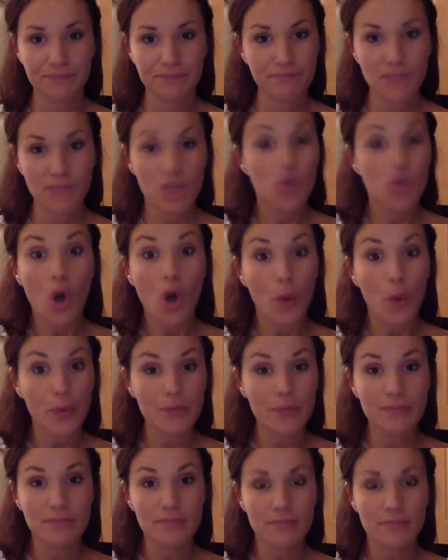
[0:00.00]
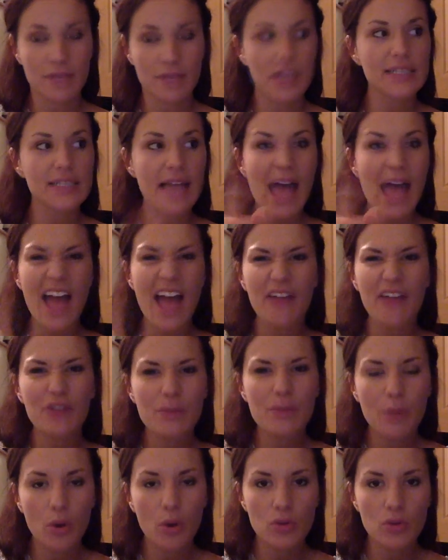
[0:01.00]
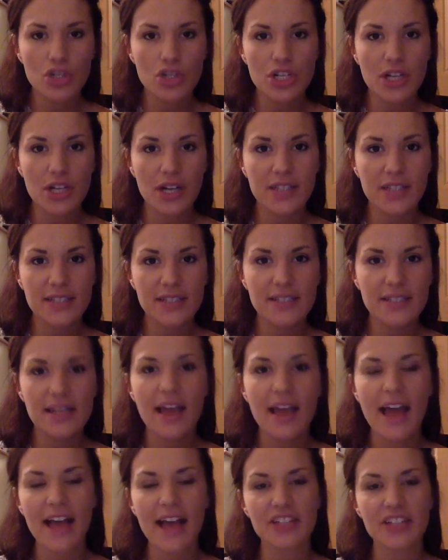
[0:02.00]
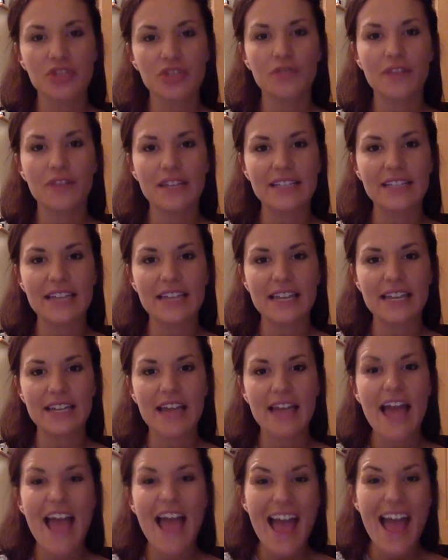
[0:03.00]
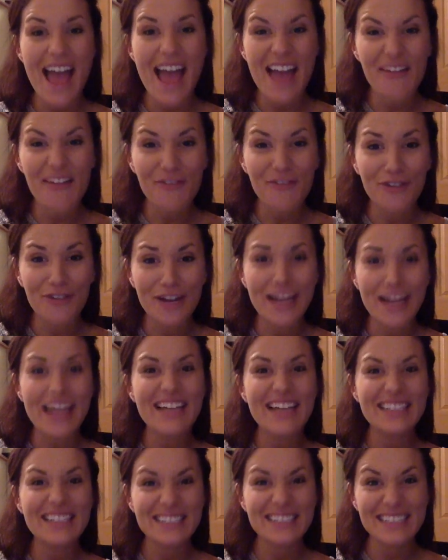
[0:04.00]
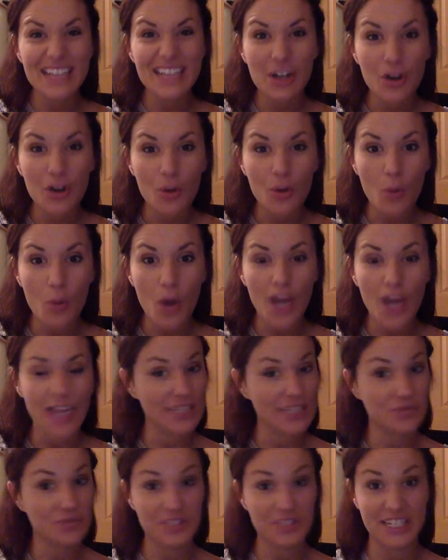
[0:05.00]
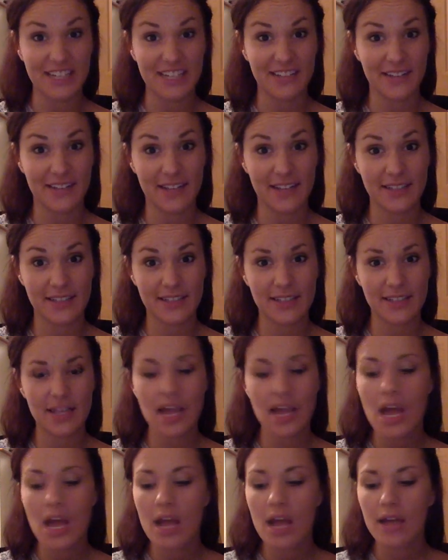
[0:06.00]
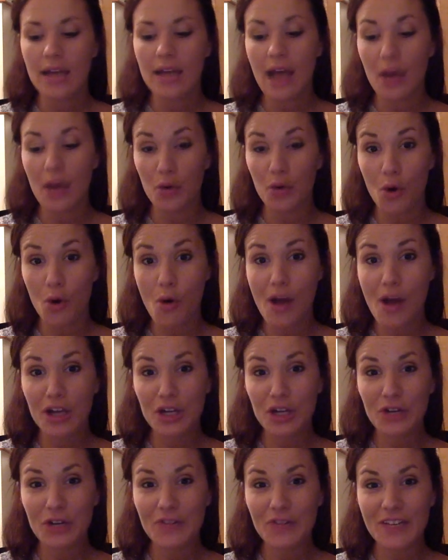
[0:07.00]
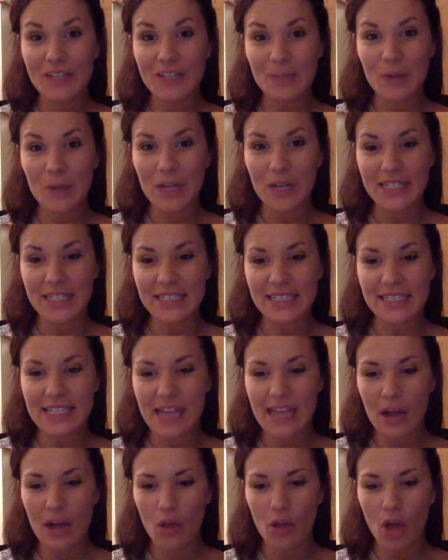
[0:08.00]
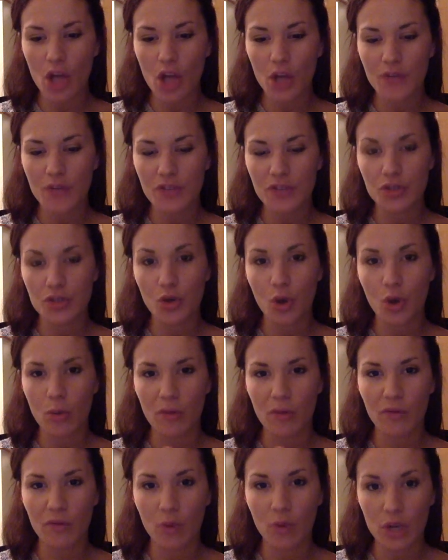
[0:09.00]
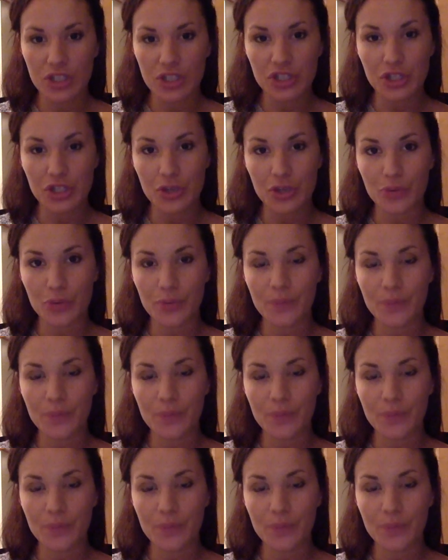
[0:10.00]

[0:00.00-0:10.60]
You don't, because every post she does has her face in it. Every single one. It's ridiculous. Now go on your Facebook and see how long you have to scroll before it's you.